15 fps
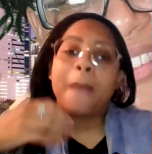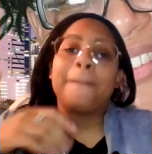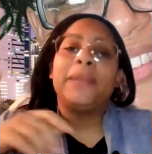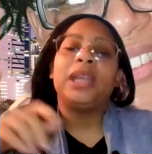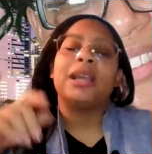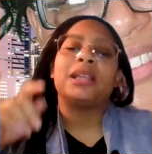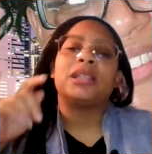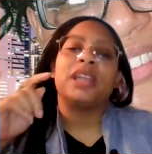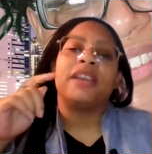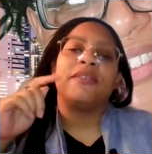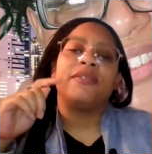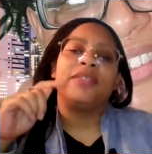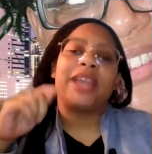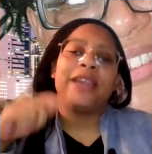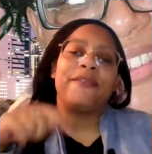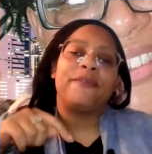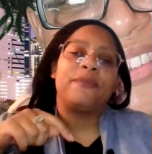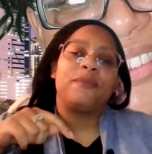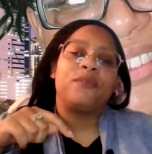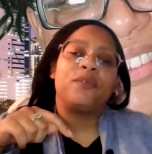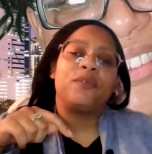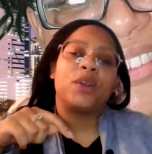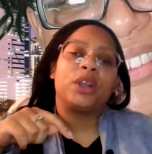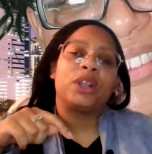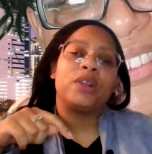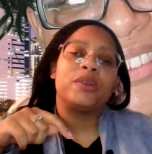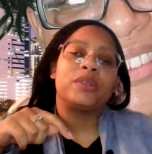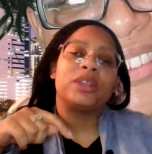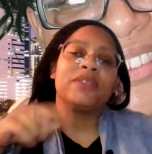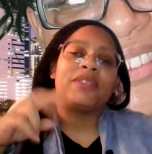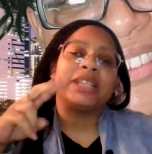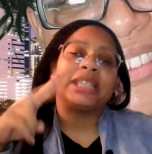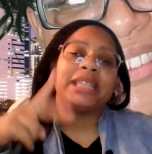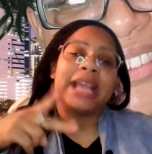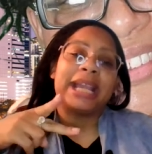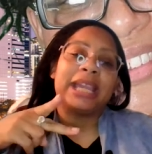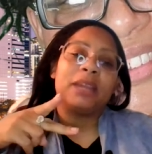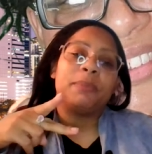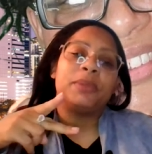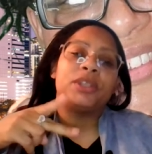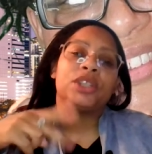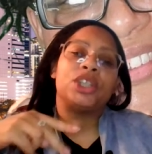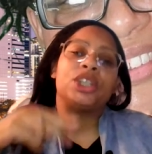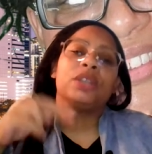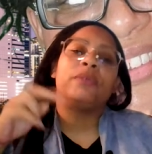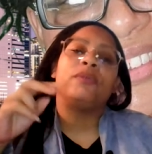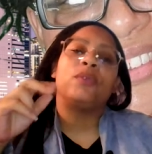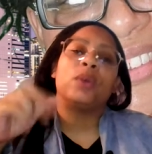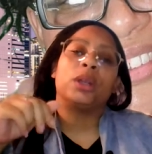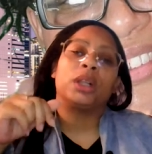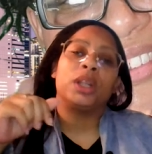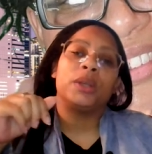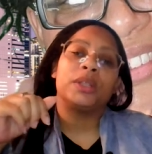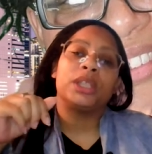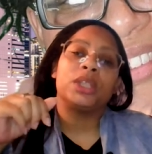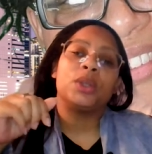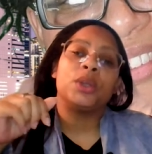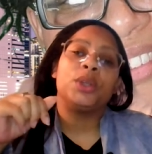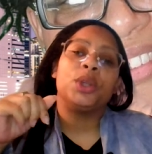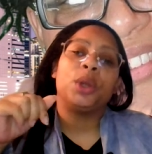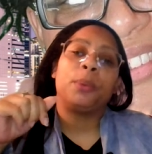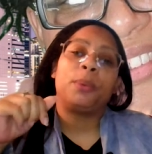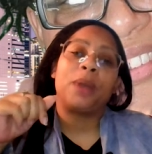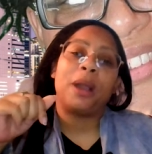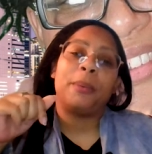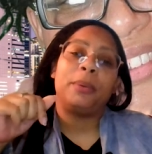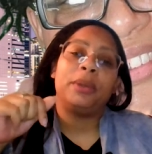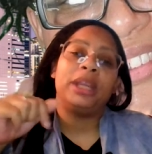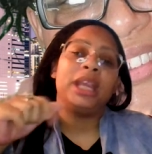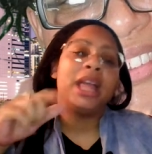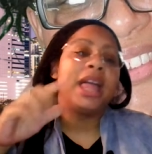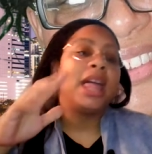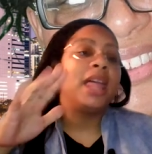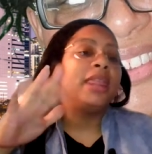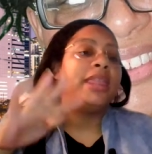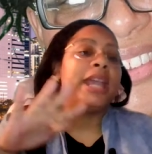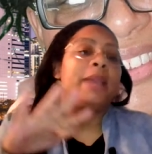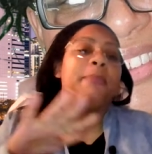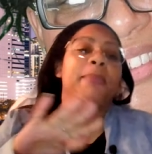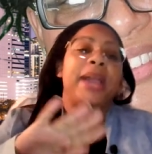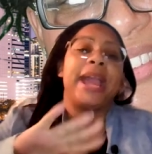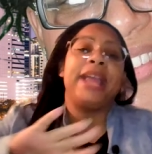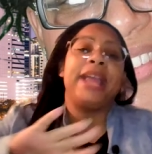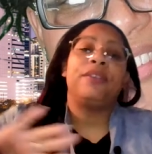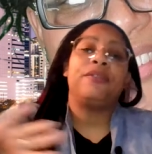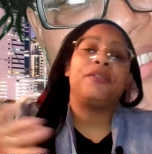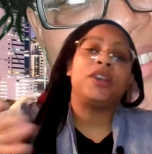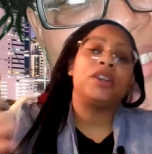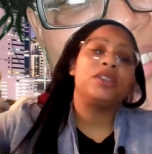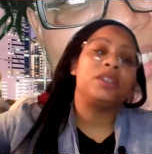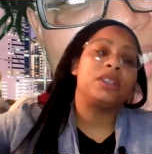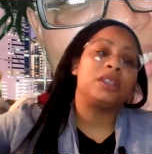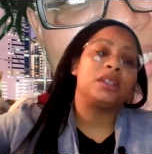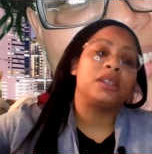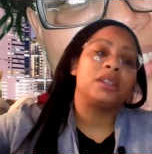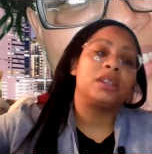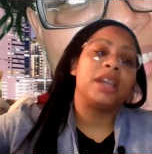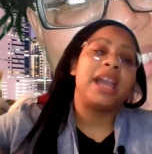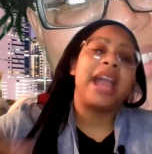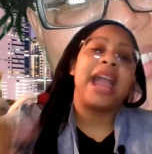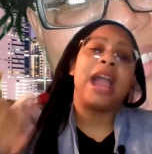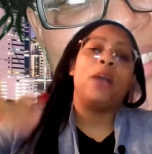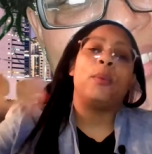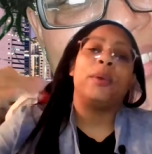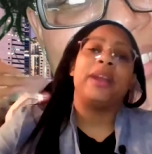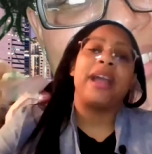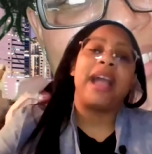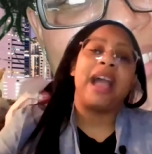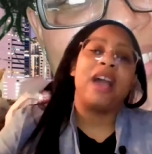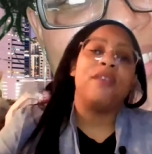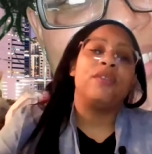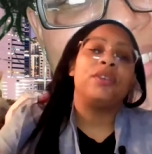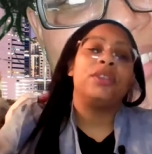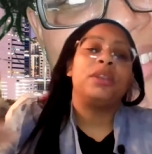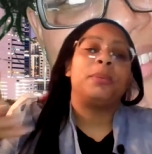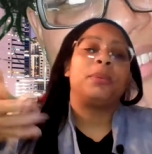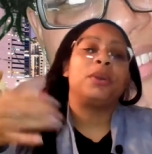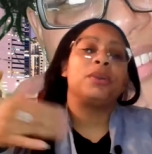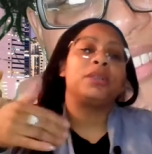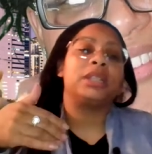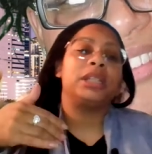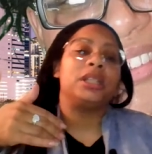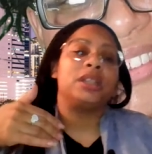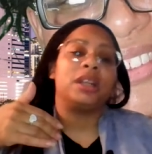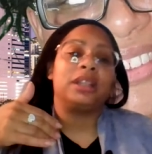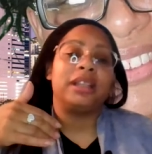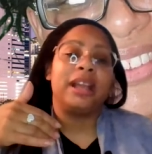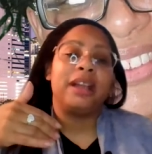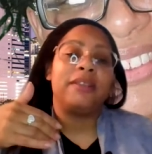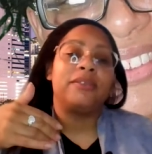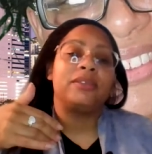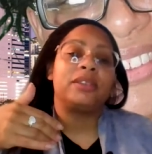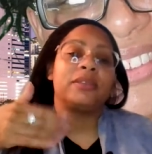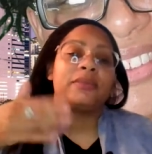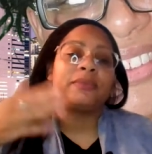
Because if the second position forecloses on your property, they pay the first, and whatever the proceeds are left